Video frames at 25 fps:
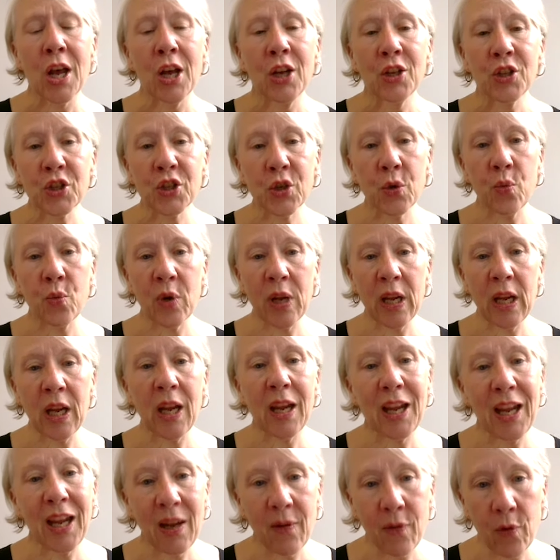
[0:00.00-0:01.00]
So we
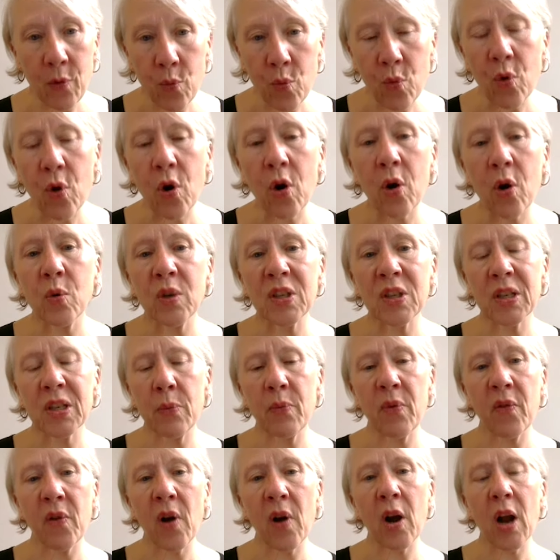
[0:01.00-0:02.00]
even work with some
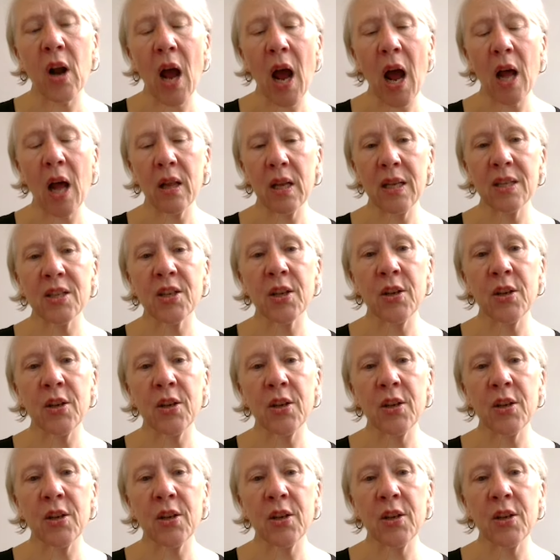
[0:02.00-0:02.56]
of our colleagues